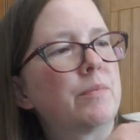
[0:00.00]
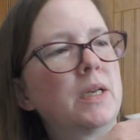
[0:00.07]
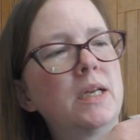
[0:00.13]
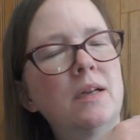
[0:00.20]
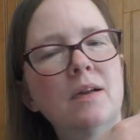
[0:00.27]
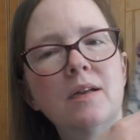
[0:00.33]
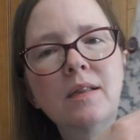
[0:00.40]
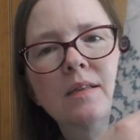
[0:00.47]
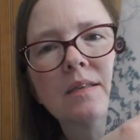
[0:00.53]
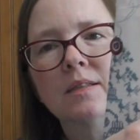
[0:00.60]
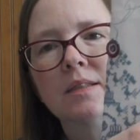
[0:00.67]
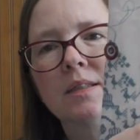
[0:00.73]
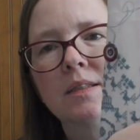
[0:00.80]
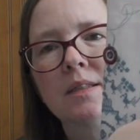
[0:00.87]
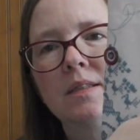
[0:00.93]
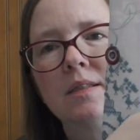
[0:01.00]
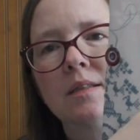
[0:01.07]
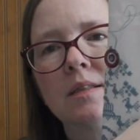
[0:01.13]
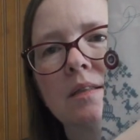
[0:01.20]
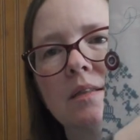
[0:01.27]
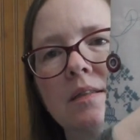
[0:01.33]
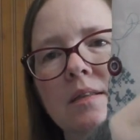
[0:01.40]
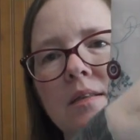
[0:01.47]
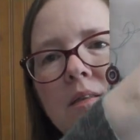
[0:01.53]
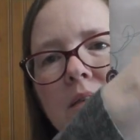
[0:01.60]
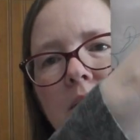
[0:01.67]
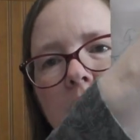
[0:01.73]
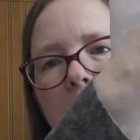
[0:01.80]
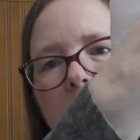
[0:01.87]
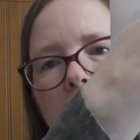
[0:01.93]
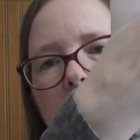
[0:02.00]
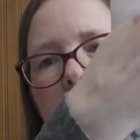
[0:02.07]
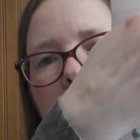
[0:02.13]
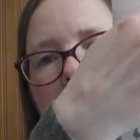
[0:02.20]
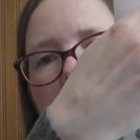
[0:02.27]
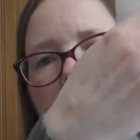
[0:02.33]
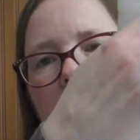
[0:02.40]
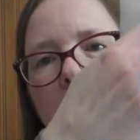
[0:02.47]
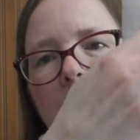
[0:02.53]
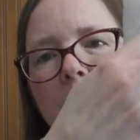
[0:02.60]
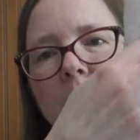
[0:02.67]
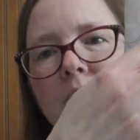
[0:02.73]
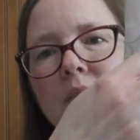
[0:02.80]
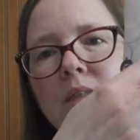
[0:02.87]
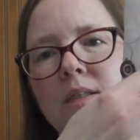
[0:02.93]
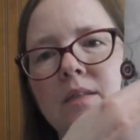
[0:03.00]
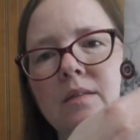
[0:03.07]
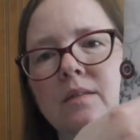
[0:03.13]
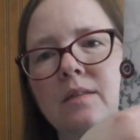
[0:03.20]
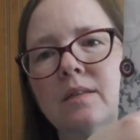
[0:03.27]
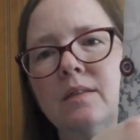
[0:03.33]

But none of this was here.